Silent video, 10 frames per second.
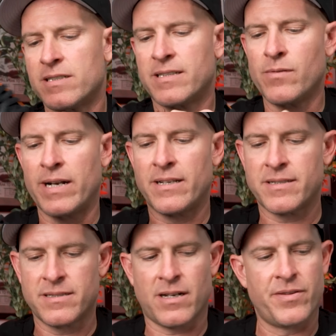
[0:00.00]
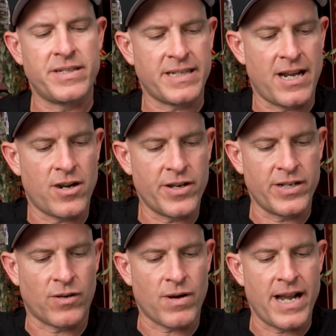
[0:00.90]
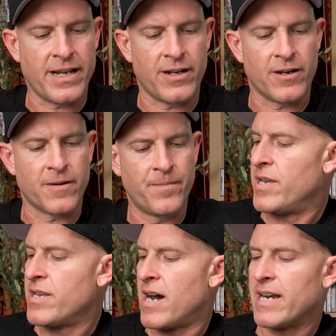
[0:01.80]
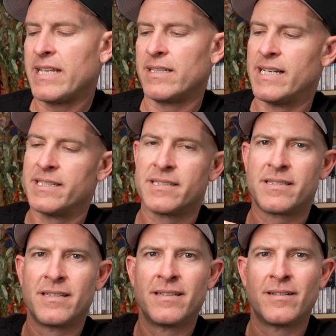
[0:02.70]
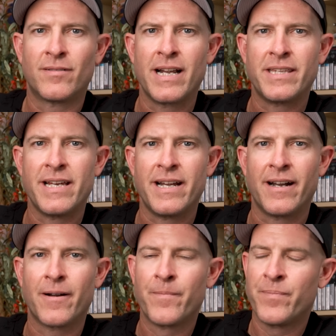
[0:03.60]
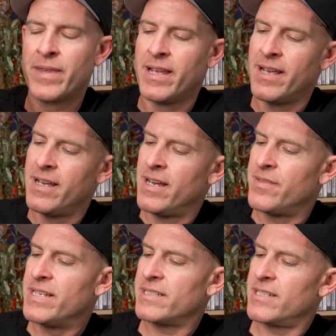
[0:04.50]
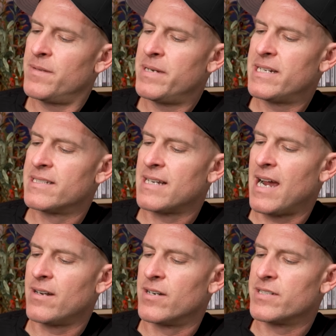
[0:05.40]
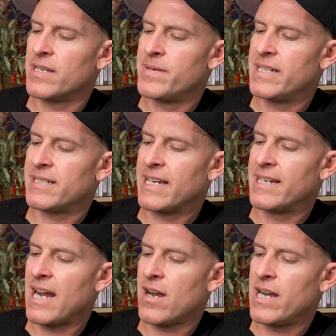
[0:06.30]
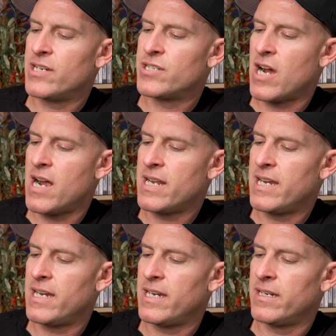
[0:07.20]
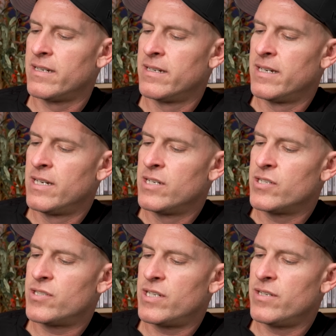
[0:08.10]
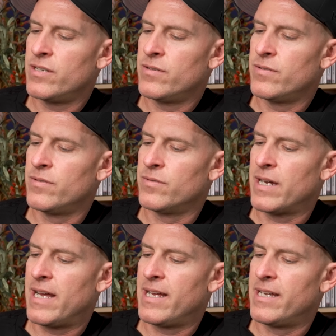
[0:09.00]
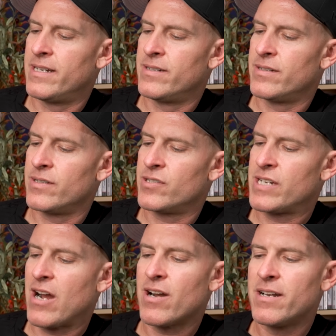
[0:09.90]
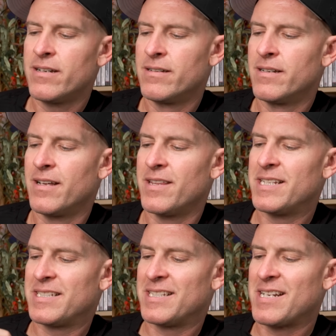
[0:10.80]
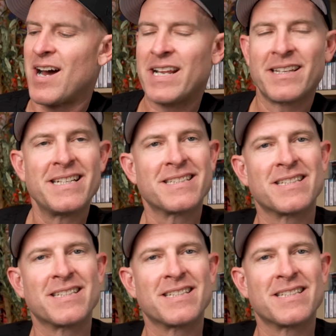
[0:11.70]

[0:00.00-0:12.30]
Let's see what else is on this air unit right here. The naughty list right there. These could be designers. I mean, it's like Gary, Johnny, Shinyu, and Sharon. This is the naughty list.